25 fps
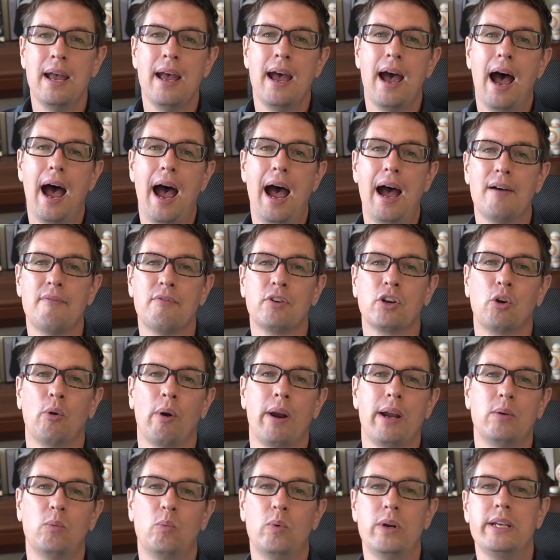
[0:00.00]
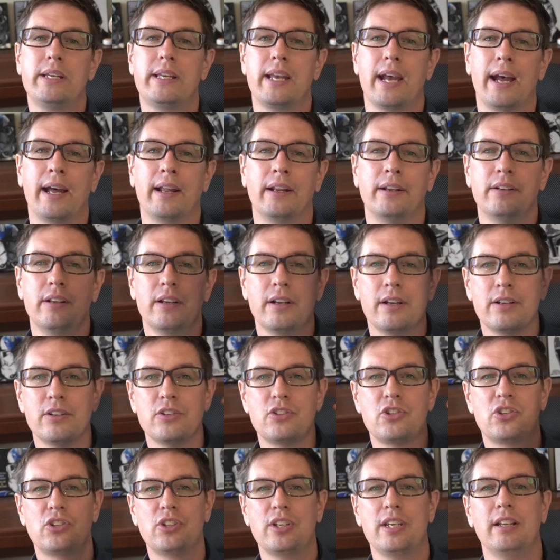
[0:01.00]
Have a great weekend.
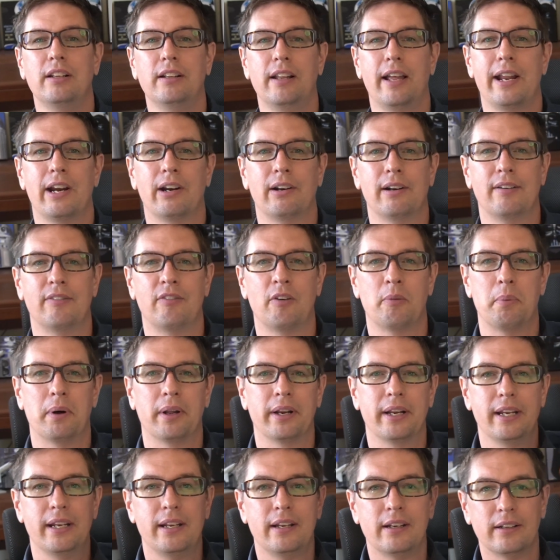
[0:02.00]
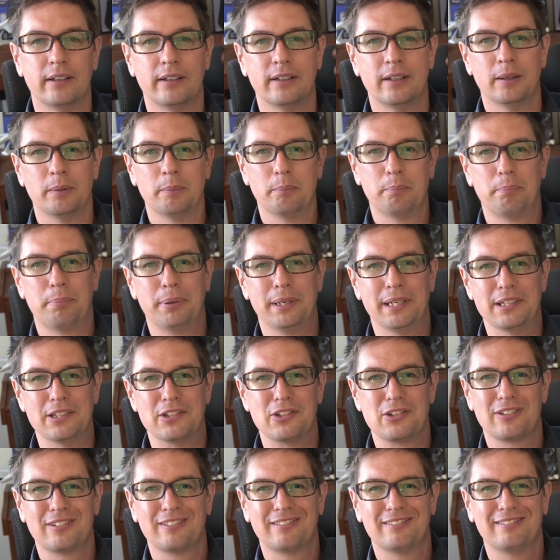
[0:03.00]
See you later, everybody.
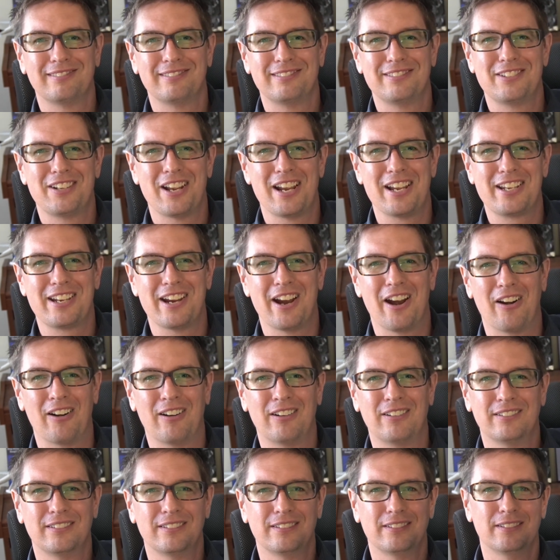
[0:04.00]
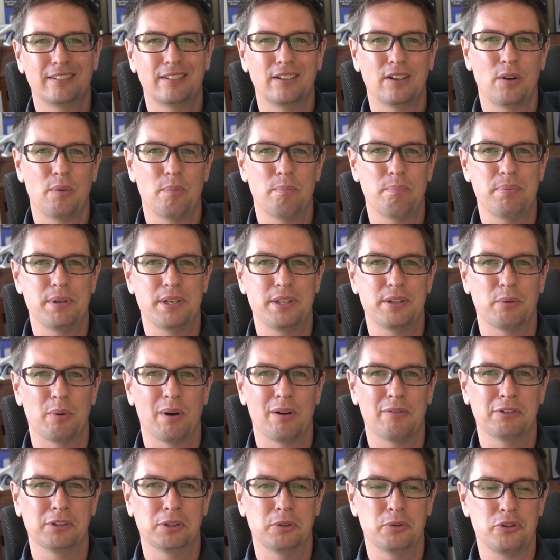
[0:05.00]
Peace. Take care. Be the
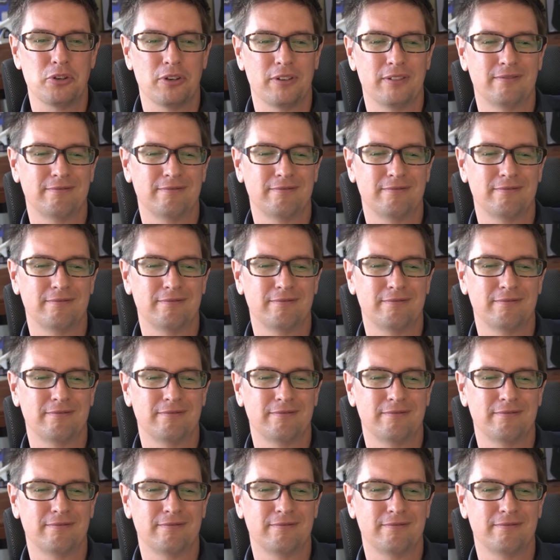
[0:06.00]
revolution.